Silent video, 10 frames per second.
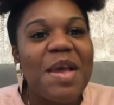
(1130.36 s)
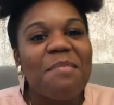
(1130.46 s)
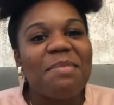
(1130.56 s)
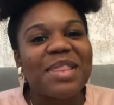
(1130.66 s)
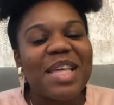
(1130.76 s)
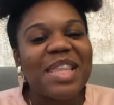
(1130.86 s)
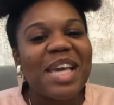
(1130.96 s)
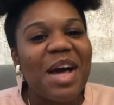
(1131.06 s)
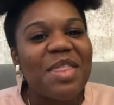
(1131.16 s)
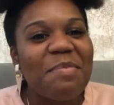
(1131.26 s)
But then
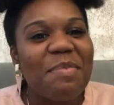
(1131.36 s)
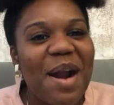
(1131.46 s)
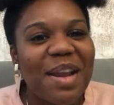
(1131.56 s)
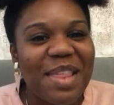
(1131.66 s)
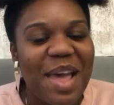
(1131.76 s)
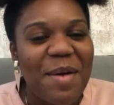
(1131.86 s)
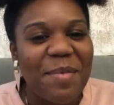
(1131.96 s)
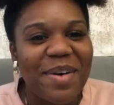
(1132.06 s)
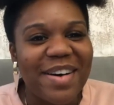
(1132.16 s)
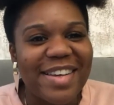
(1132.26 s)
the other part of
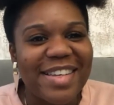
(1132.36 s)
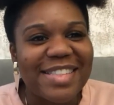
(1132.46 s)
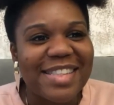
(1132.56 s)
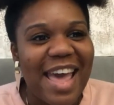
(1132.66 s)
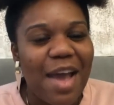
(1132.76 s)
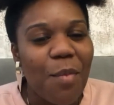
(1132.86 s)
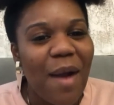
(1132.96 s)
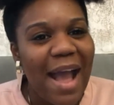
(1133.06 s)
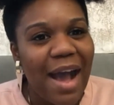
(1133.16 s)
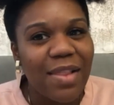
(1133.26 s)
that was that,
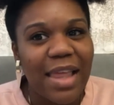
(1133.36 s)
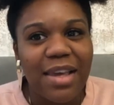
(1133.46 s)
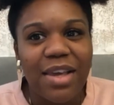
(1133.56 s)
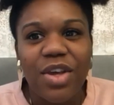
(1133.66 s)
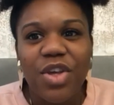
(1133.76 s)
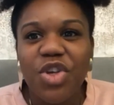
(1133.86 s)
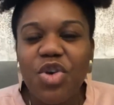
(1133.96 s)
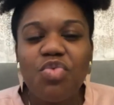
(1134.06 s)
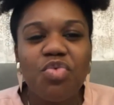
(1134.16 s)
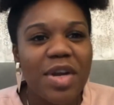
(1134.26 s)
wow, like
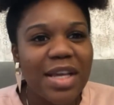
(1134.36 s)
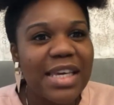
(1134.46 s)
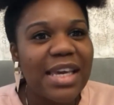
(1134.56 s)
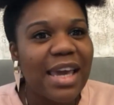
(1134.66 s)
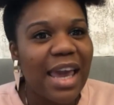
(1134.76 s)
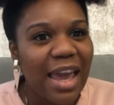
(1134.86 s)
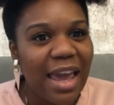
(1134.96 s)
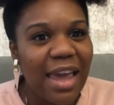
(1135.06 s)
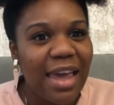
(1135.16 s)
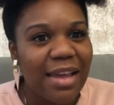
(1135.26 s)
you really
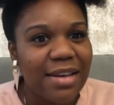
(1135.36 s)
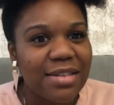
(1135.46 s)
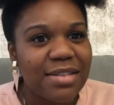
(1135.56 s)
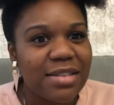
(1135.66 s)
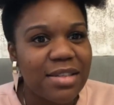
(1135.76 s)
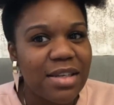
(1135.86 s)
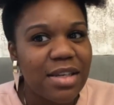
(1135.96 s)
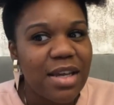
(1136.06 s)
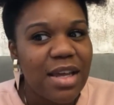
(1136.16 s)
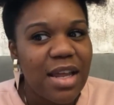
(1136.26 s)
can
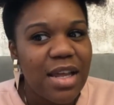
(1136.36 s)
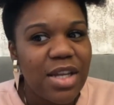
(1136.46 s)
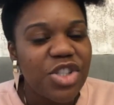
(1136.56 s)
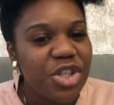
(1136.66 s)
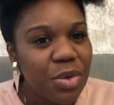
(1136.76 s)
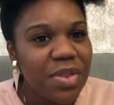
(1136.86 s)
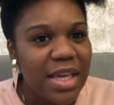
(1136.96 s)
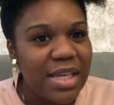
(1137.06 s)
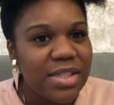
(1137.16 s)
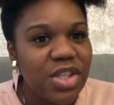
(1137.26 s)
do
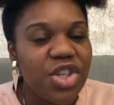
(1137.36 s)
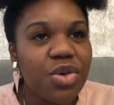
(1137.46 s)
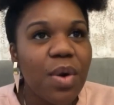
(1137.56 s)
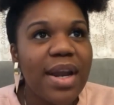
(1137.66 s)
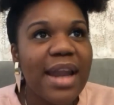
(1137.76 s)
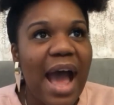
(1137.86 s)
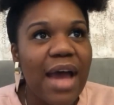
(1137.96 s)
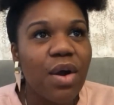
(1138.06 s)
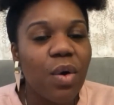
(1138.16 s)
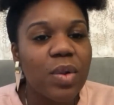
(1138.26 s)
this. You are
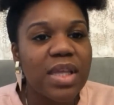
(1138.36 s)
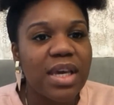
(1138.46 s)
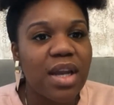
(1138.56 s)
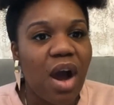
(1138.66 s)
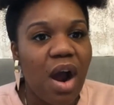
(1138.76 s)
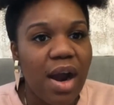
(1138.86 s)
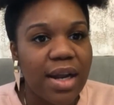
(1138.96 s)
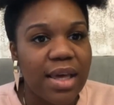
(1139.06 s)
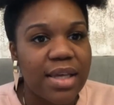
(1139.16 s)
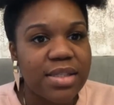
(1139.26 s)
not only an
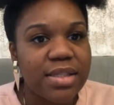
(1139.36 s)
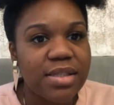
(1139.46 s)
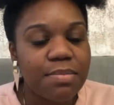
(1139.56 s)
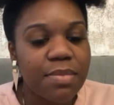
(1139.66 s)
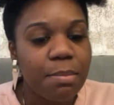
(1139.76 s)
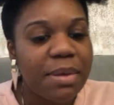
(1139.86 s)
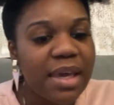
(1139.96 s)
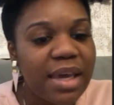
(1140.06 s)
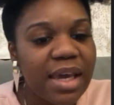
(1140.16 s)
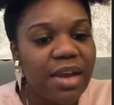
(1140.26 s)
artist,
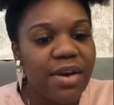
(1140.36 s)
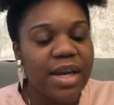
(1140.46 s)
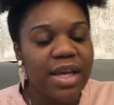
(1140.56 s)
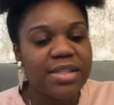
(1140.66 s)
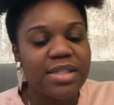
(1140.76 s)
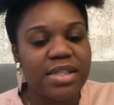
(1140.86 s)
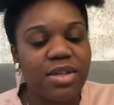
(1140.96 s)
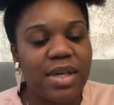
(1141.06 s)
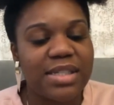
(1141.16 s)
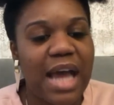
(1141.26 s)
being here at
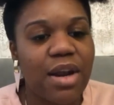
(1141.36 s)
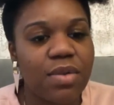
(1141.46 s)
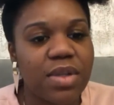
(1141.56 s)
NCCU has not only